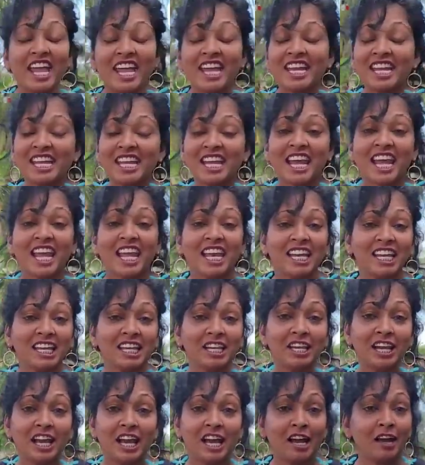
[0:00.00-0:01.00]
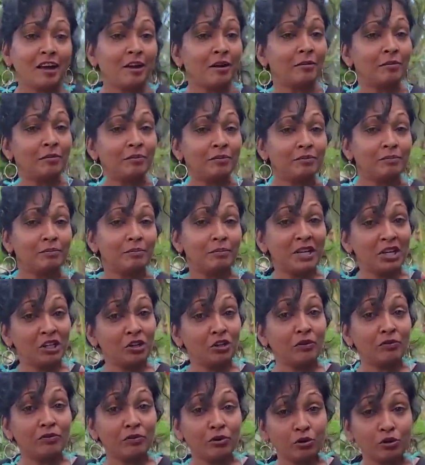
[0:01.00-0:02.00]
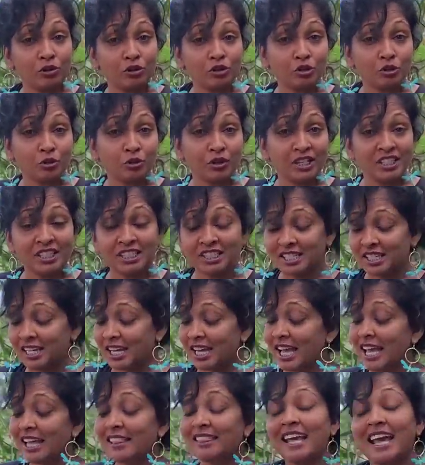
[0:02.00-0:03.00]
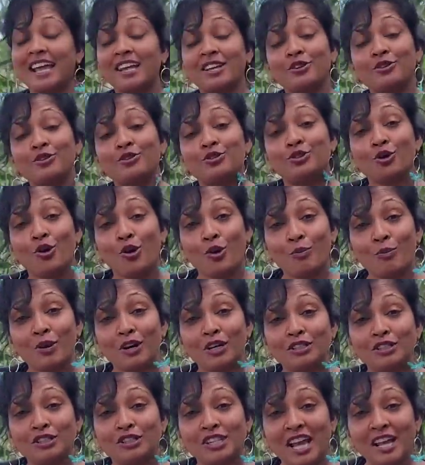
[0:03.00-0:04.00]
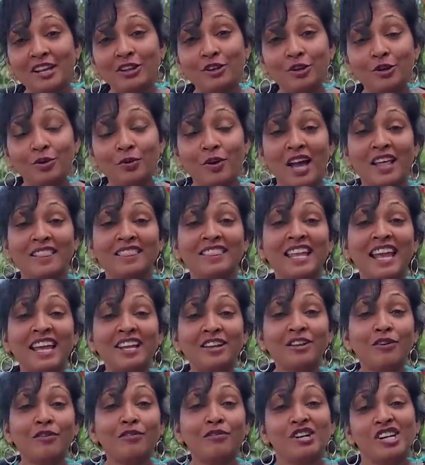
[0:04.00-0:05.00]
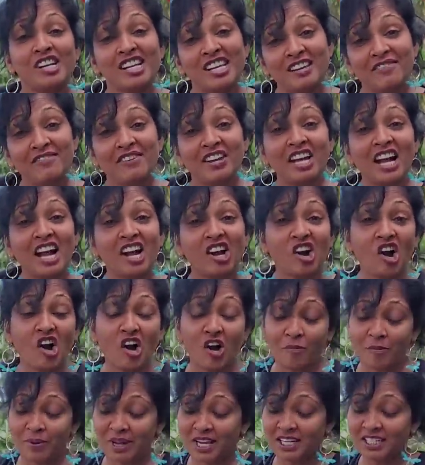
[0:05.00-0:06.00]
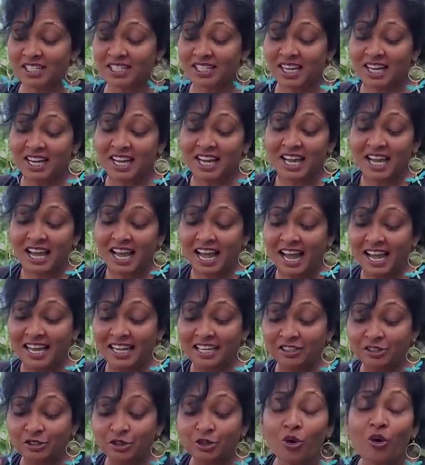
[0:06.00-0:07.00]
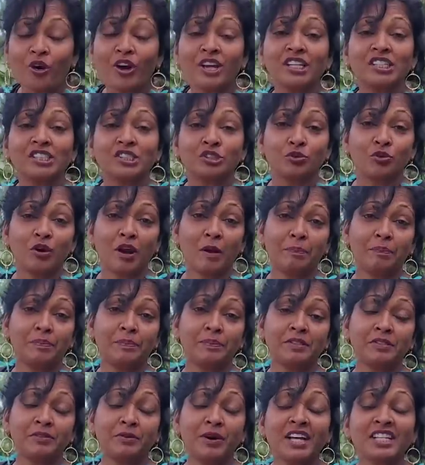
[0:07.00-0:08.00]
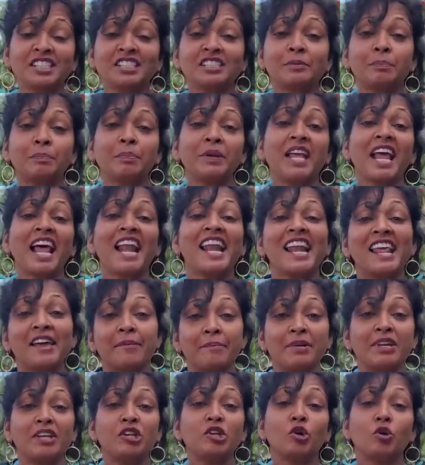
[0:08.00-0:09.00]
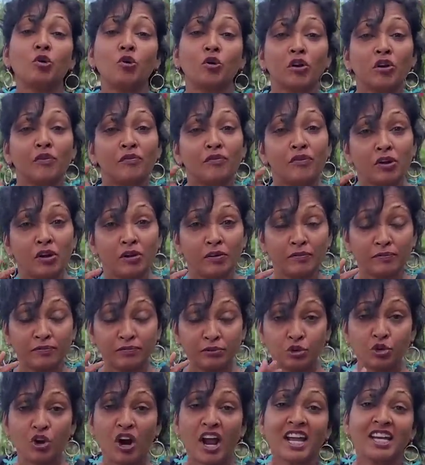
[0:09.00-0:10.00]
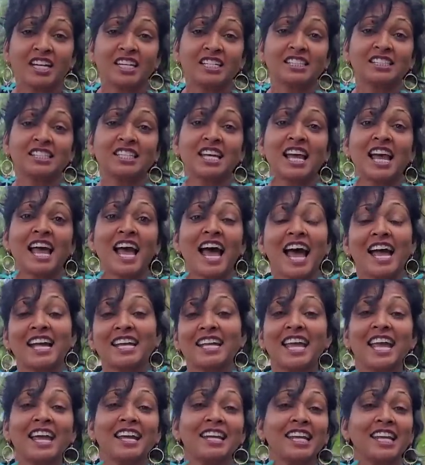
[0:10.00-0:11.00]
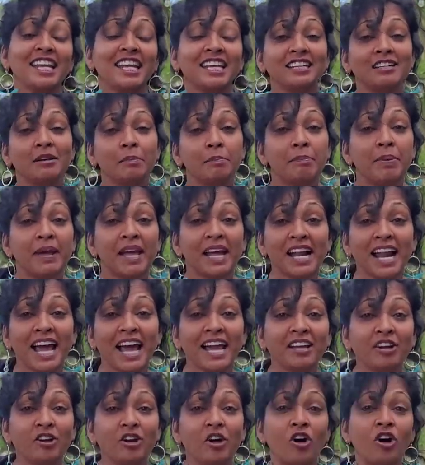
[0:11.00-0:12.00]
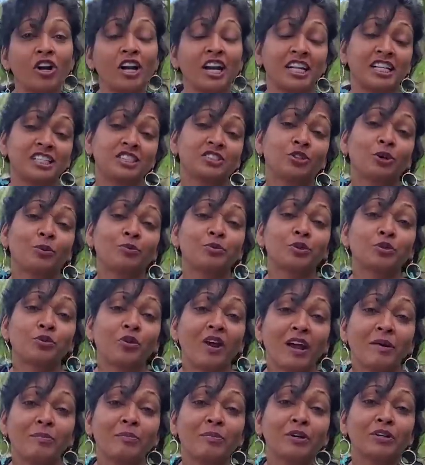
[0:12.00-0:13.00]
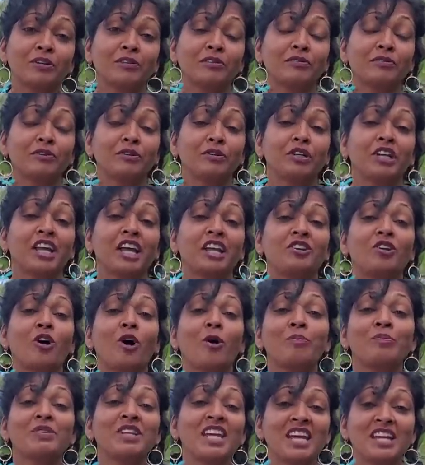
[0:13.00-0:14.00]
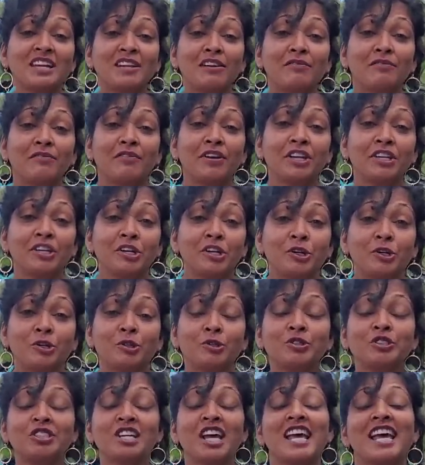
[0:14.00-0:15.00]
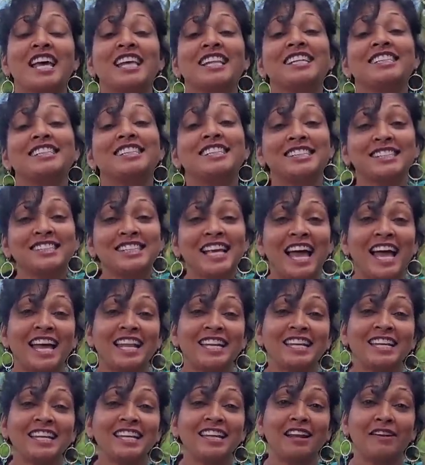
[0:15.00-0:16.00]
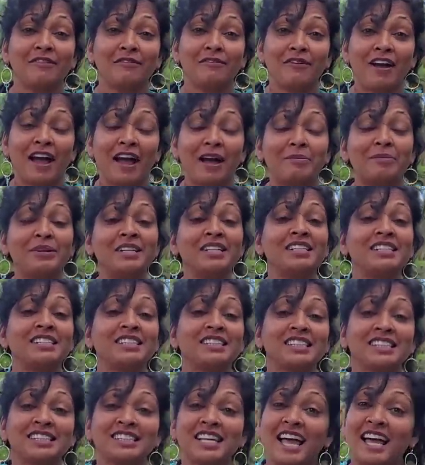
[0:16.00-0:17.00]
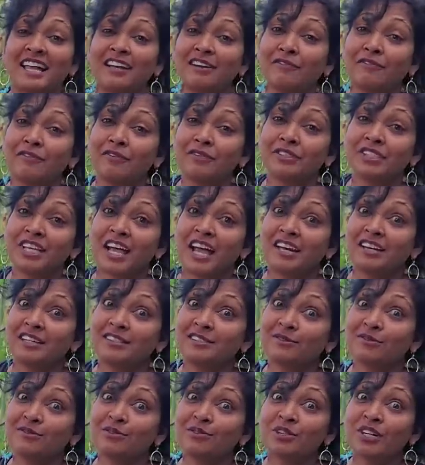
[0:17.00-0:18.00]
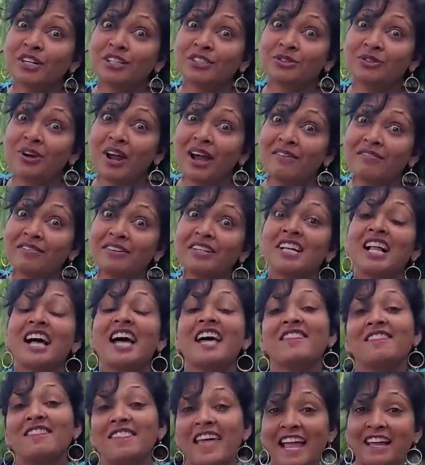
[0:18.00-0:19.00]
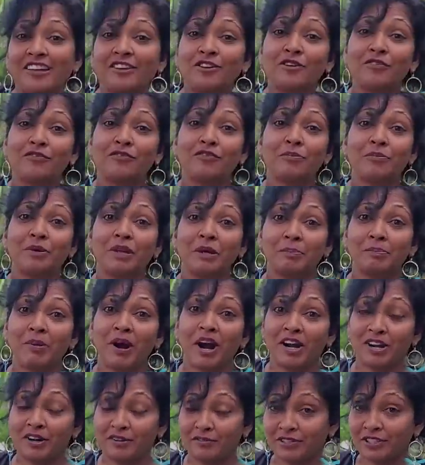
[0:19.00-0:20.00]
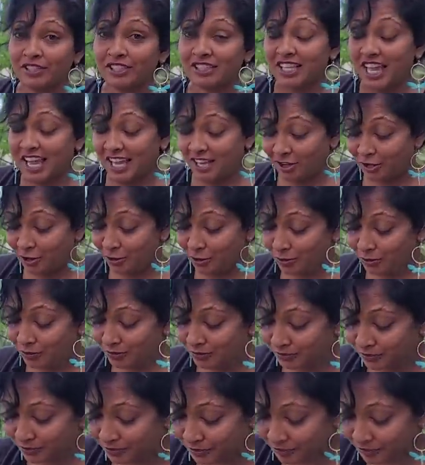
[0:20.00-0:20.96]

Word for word: any any um meat of your choice thank you so much thank you and thank you for leaving a comment i enjoy this recipe and let me know if you have tried this again hit the bell icon and the subscribe button to get updated videos this is sandy and family this is sandy from sandy's food and travel thank you for being part of us thank you